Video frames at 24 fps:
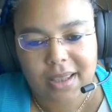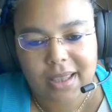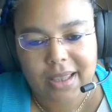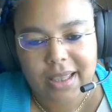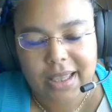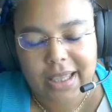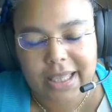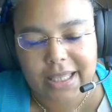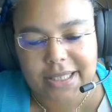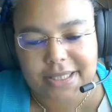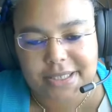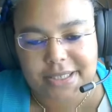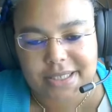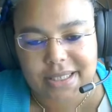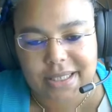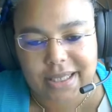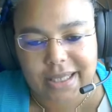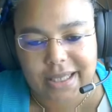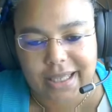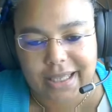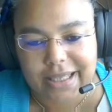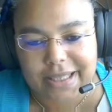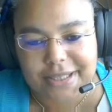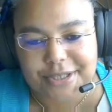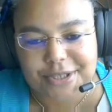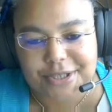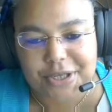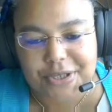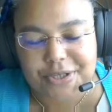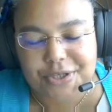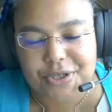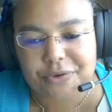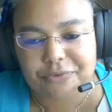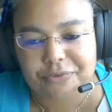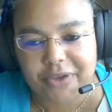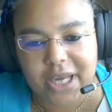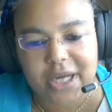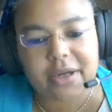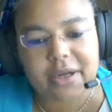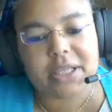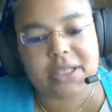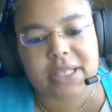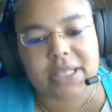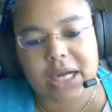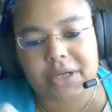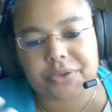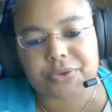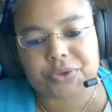Yeah. It's a very
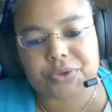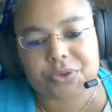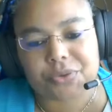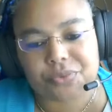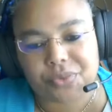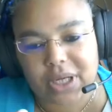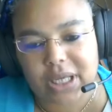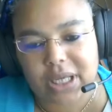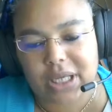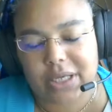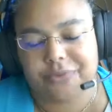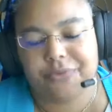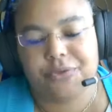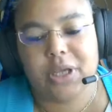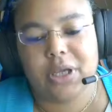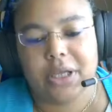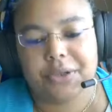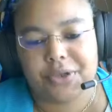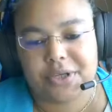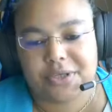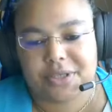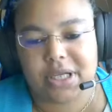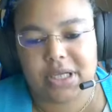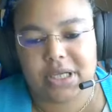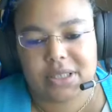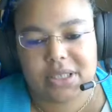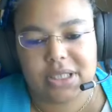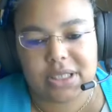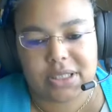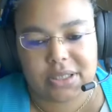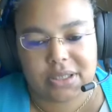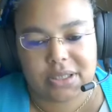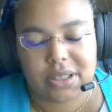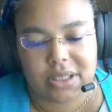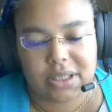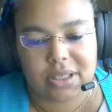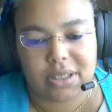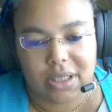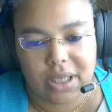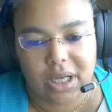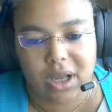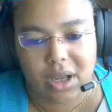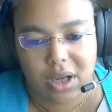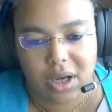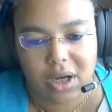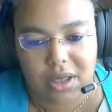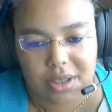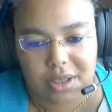narrow way of understanding
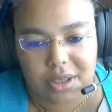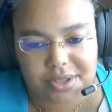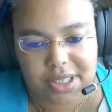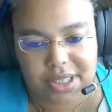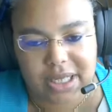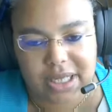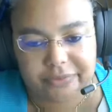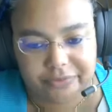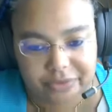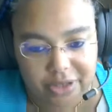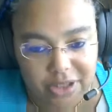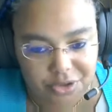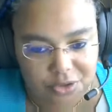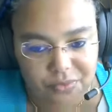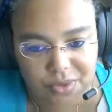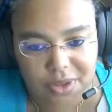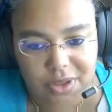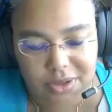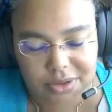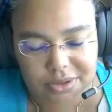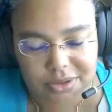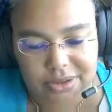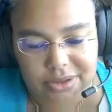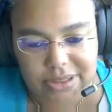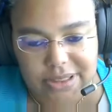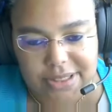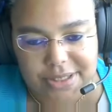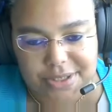ourselves and the world.